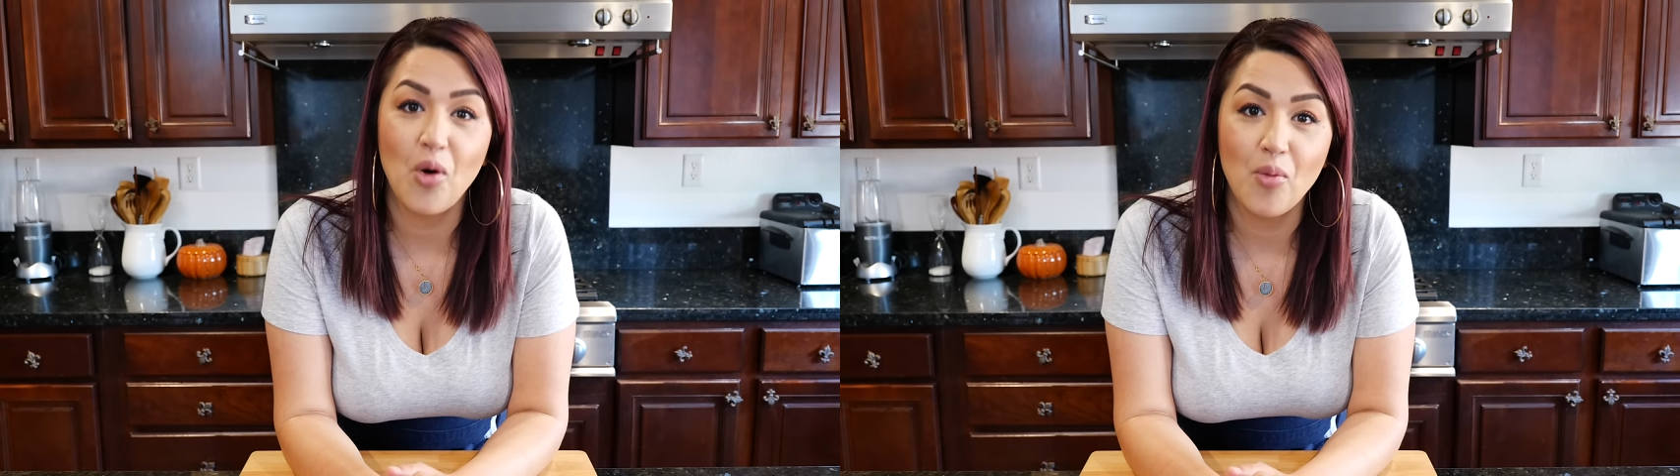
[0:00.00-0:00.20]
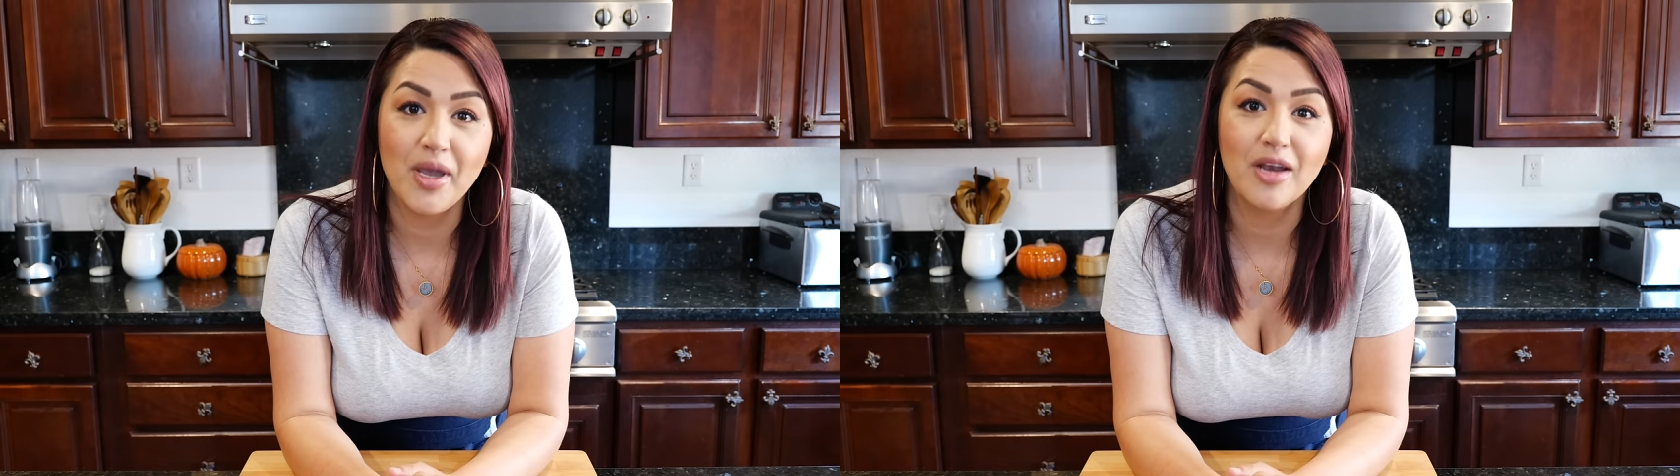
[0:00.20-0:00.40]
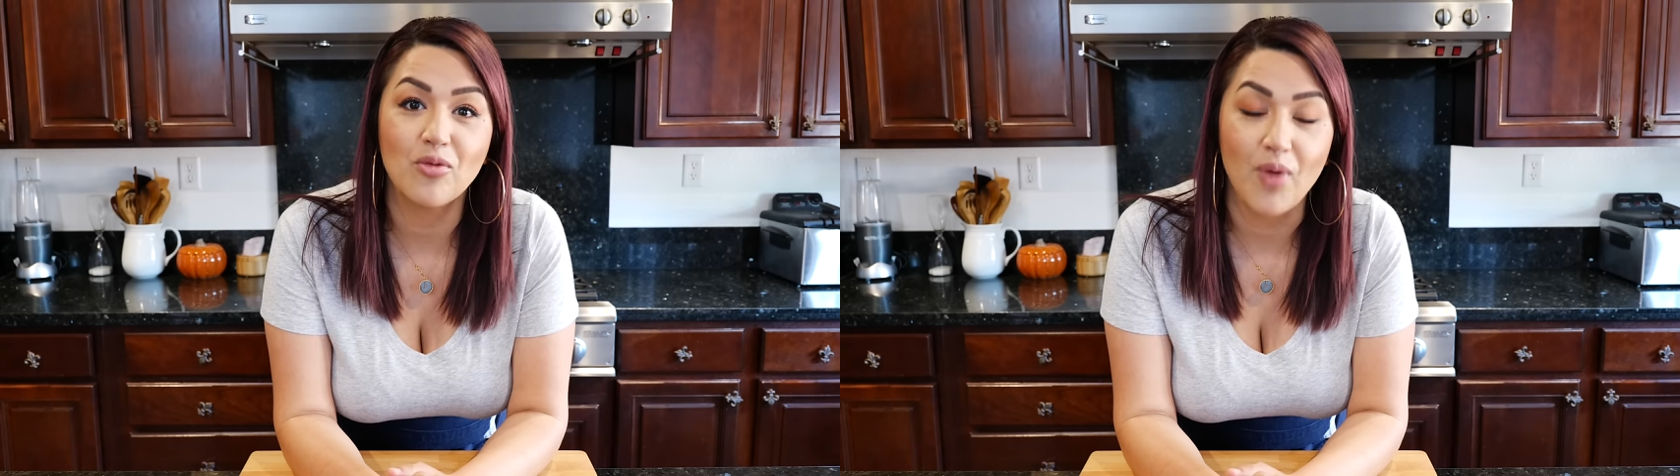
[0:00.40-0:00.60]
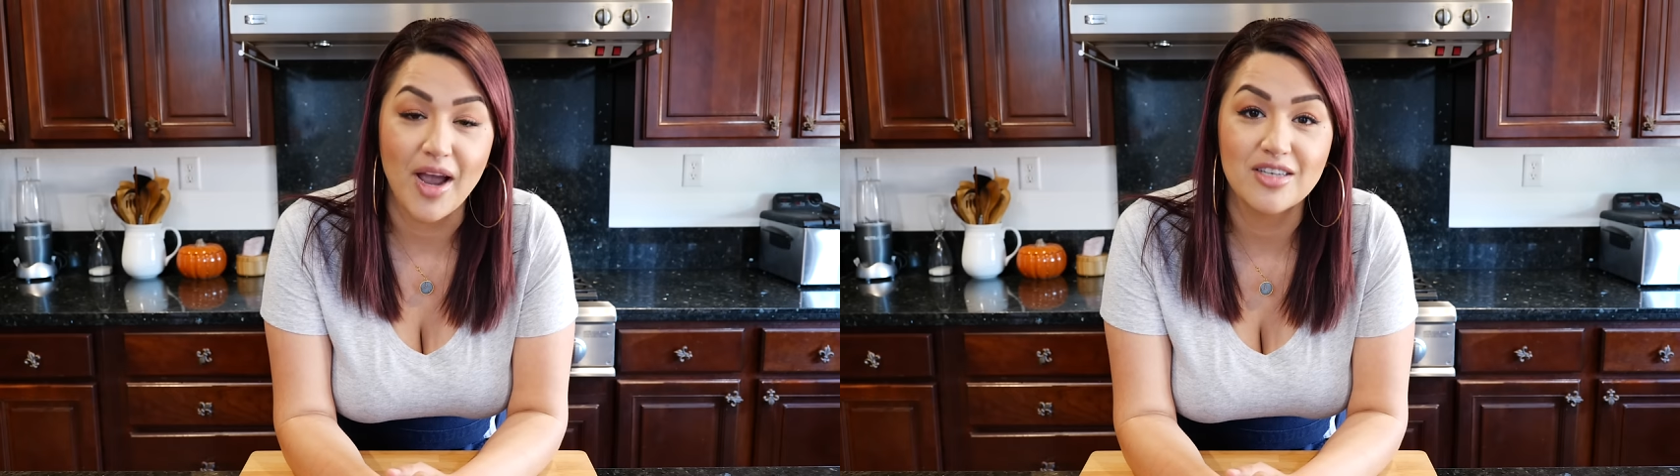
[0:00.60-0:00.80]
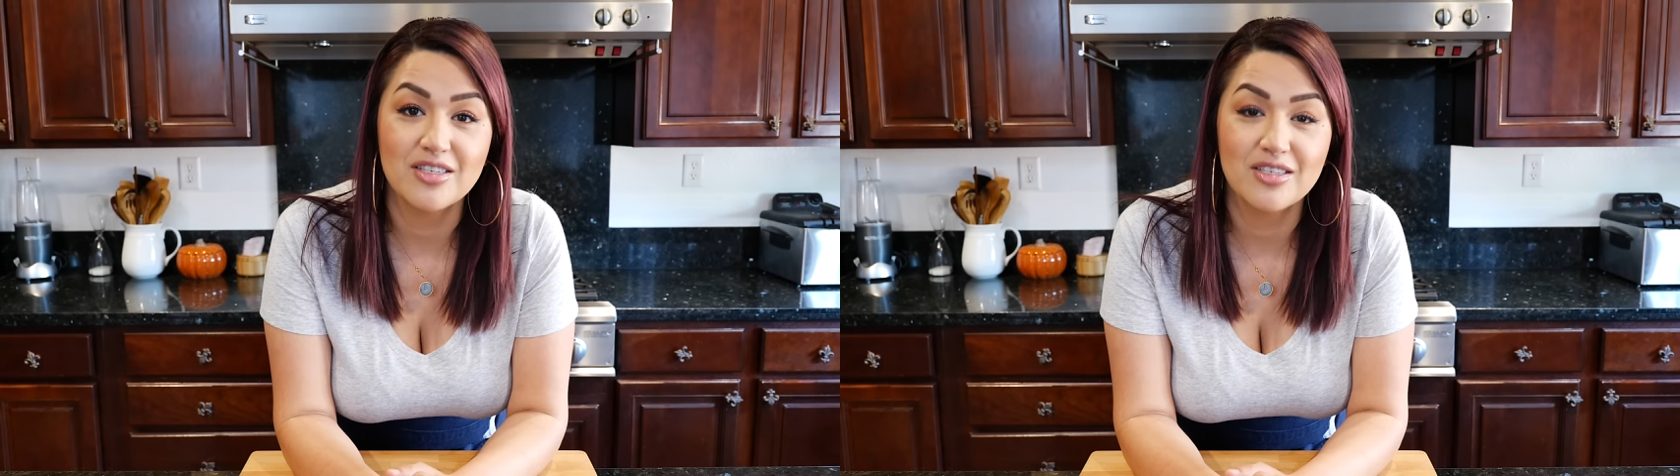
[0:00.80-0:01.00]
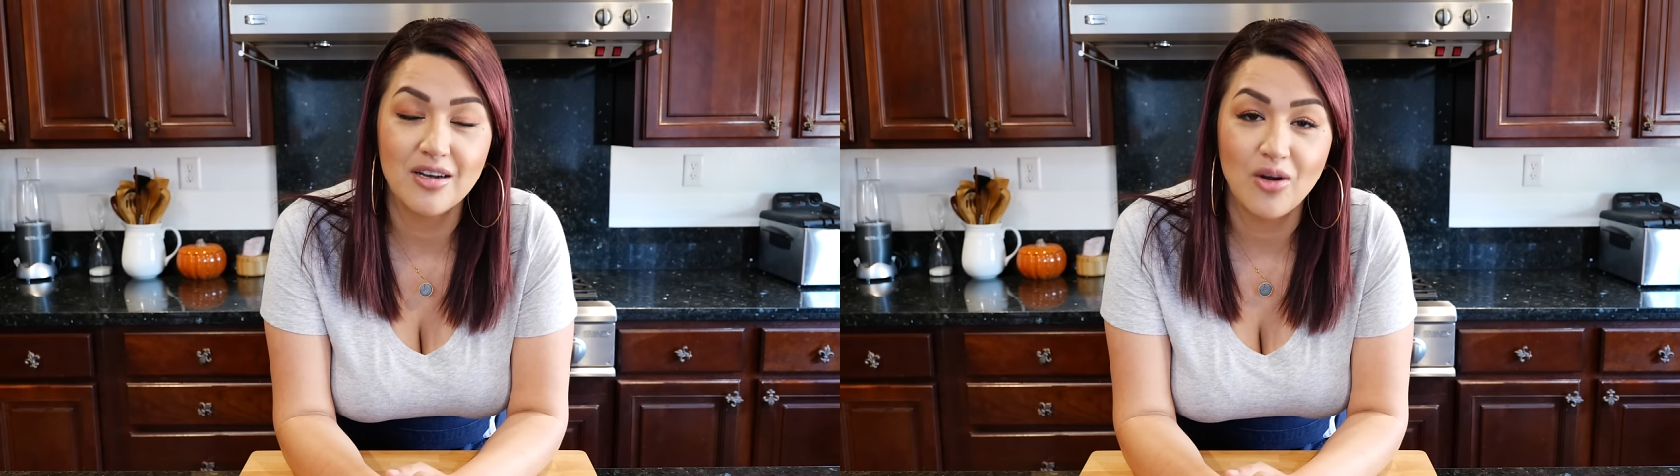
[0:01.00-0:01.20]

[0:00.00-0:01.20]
homemade ranch